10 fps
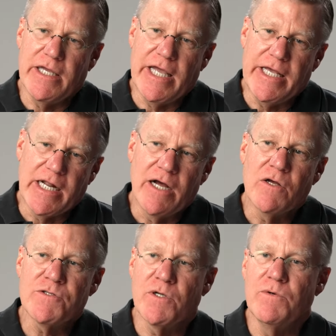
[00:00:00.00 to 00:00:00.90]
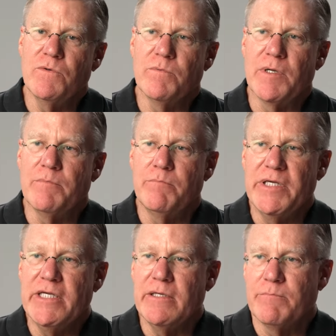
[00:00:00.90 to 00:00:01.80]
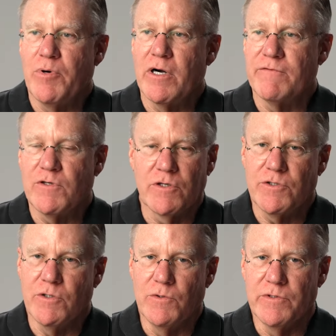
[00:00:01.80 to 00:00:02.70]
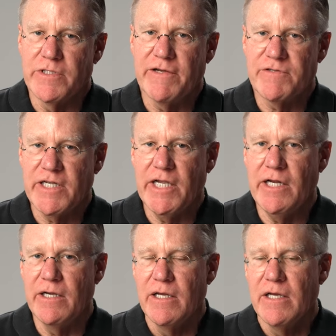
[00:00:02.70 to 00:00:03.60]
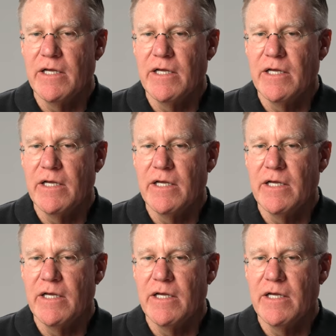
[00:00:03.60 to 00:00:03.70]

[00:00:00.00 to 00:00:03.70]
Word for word: And I also, being part of Cook Children's, have seen